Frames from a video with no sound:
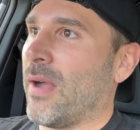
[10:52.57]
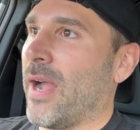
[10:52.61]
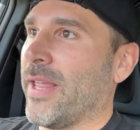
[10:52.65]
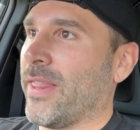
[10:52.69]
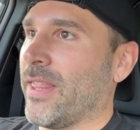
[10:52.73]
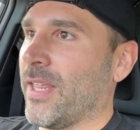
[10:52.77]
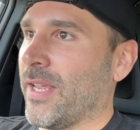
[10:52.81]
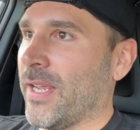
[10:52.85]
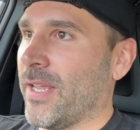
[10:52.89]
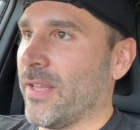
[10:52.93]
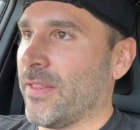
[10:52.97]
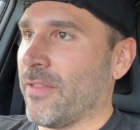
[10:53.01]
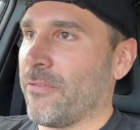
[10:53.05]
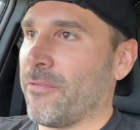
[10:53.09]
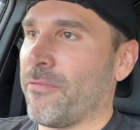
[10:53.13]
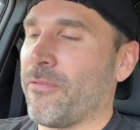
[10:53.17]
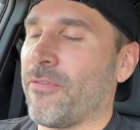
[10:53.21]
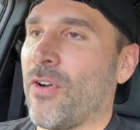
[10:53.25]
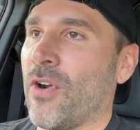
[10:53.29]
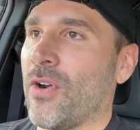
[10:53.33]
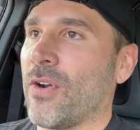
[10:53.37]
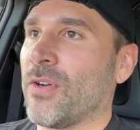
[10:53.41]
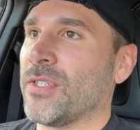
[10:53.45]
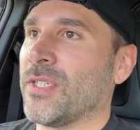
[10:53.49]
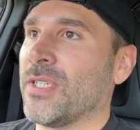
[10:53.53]
I think in the
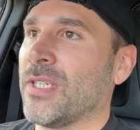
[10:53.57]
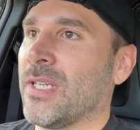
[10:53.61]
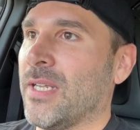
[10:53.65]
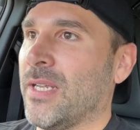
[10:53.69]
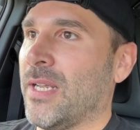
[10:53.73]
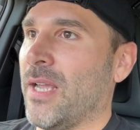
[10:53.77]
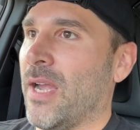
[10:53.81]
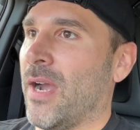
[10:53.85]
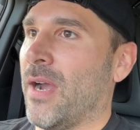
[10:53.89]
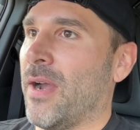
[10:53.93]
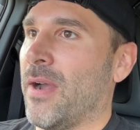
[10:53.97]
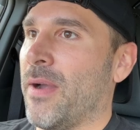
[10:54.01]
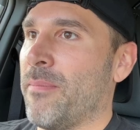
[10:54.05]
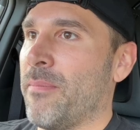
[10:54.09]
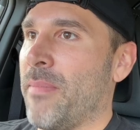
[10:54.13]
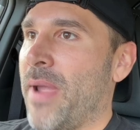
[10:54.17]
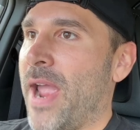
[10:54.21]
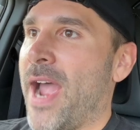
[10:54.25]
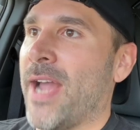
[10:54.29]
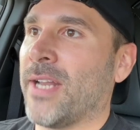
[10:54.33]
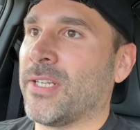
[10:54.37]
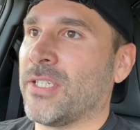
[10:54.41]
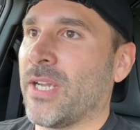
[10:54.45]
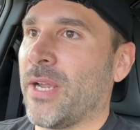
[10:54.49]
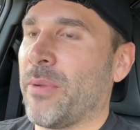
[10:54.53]
first
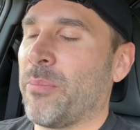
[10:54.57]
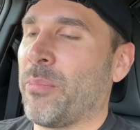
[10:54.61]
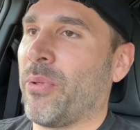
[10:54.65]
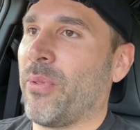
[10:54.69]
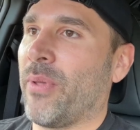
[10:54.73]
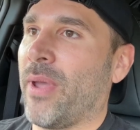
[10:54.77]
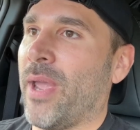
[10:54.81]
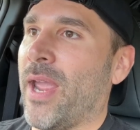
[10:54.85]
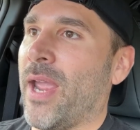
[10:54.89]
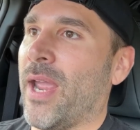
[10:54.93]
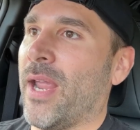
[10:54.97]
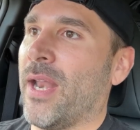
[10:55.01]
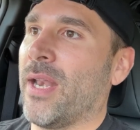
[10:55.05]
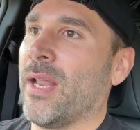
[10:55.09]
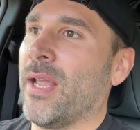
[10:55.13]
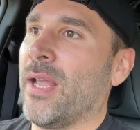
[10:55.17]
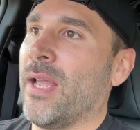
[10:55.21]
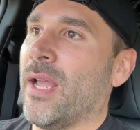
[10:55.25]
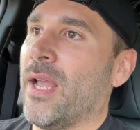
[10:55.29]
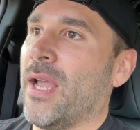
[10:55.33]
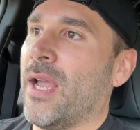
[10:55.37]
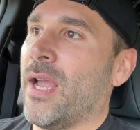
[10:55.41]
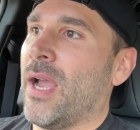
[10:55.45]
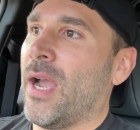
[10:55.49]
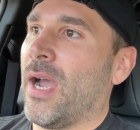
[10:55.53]
match I played,
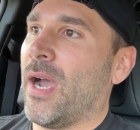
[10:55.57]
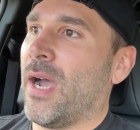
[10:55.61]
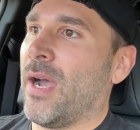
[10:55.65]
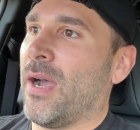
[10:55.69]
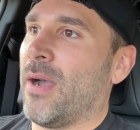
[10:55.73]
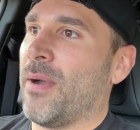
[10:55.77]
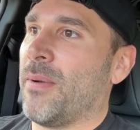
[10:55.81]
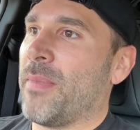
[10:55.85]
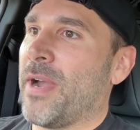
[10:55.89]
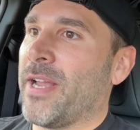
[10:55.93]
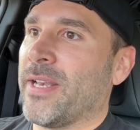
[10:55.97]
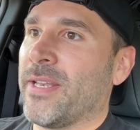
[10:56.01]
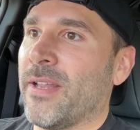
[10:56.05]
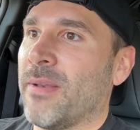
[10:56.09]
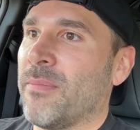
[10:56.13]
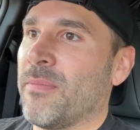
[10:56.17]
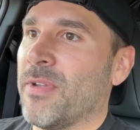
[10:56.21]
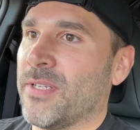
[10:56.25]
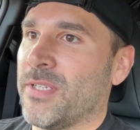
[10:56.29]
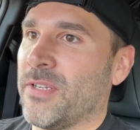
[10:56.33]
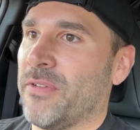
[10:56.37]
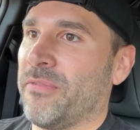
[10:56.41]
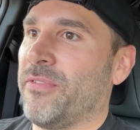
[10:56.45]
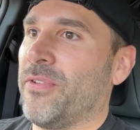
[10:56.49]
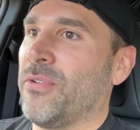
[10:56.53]
I did
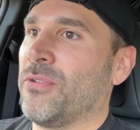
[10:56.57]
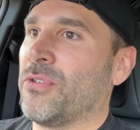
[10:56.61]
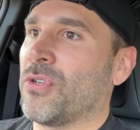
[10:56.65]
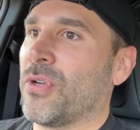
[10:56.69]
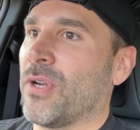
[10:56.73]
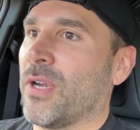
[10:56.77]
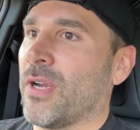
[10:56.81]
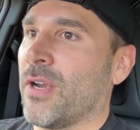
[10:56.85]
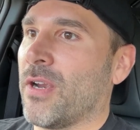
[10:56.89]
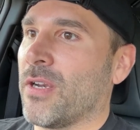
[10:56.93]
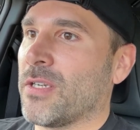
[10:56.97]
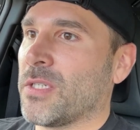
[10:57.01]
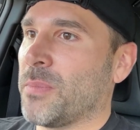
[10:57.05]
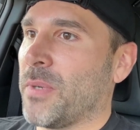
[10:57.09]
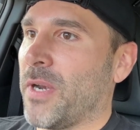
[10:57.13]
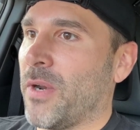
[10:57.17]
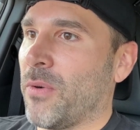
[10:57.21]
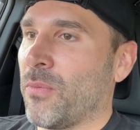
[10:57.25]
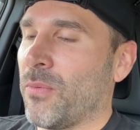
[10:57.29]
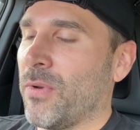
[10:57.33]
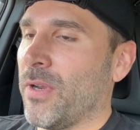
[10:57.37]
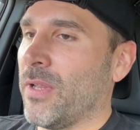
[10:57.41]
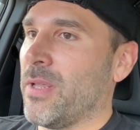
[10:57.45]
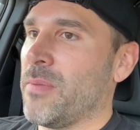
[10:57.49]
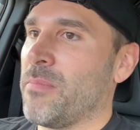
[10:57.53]
miss a few triggers, but I
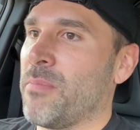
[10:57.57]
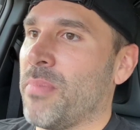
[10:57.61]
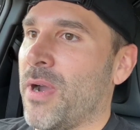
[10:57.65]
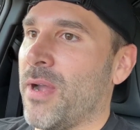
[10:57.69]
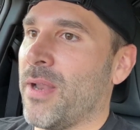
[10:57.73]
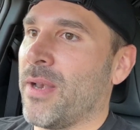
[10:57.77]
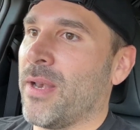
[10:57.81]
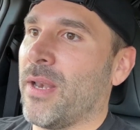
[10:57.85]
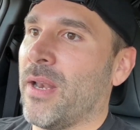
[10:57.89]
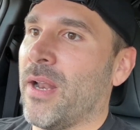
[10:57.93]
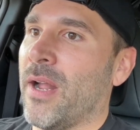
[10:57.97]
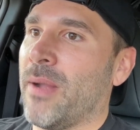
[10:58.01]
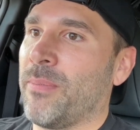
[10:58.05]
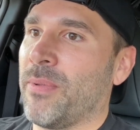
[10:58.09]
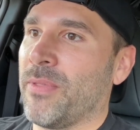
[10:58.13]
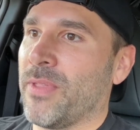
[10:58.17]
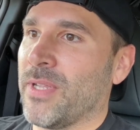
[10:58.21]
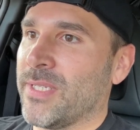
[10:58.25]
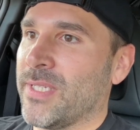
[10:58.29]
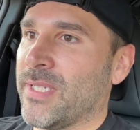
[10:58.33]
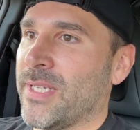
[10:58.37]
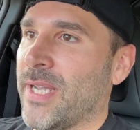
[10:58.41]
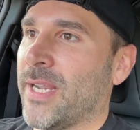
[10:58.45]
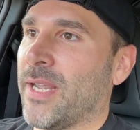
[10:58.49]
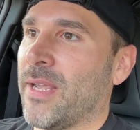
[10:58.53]
really buttoned up in
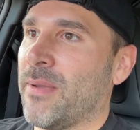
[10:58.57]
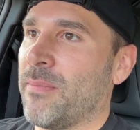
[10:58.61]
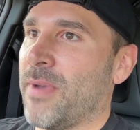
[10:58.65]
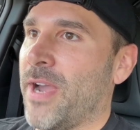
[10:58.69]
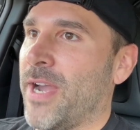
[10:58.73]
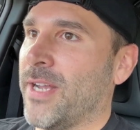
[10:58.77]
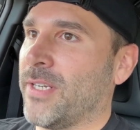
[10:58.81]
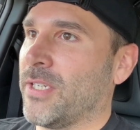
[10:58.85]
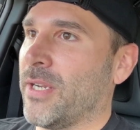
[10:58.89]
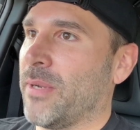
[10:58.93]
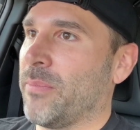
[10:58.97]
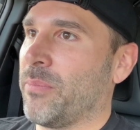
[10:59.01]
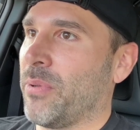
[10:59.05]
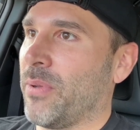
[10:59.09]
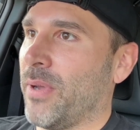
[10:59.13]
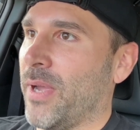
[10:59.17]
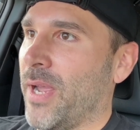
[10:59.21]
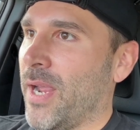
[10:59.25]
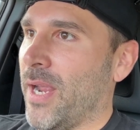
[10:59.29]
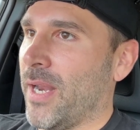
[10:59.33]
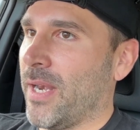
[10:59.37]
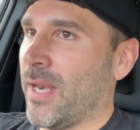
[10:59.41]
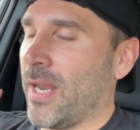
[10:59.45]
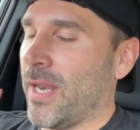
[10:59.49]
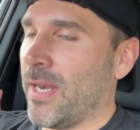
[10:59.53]
the second match I
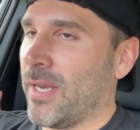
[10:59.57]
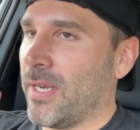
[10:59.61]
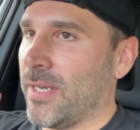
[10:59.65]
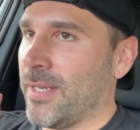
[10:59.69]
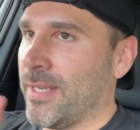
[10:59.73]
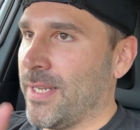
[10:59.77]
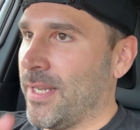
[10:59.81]
played and